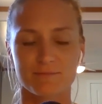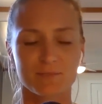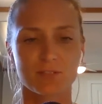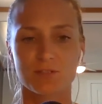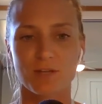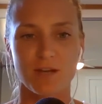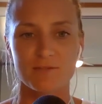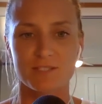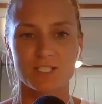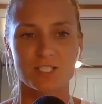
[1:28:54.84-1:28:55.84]
you have
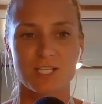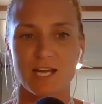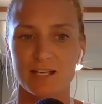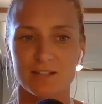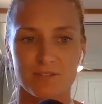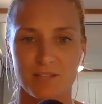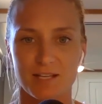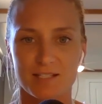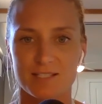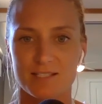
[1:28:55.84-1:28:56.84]
such a knack for
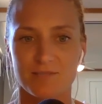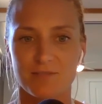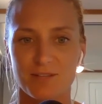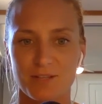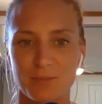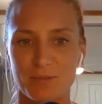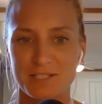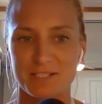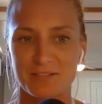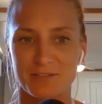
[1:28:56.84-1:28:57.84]
that. It's very
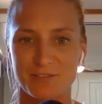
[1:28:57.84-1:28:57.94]
impressive. Thank